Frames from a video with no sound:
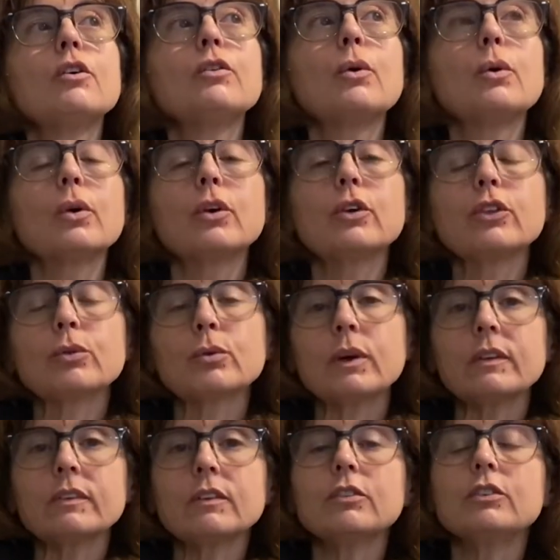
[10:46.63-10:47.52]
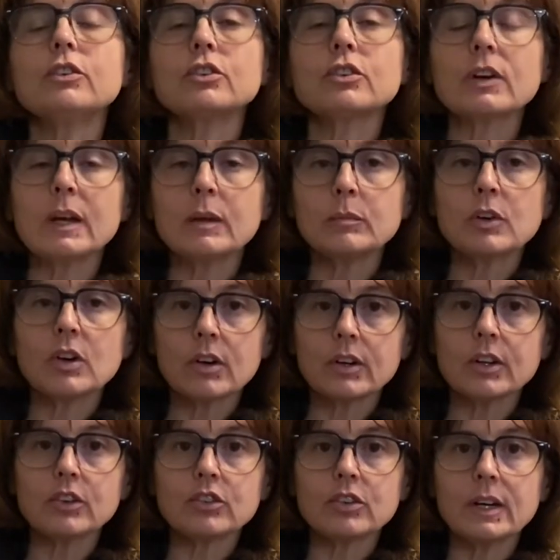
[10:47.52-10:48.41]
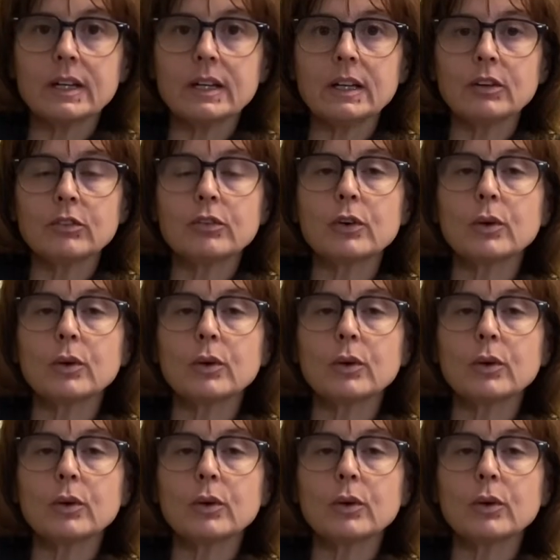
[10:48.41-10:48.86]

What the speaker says: for the rest of your time target training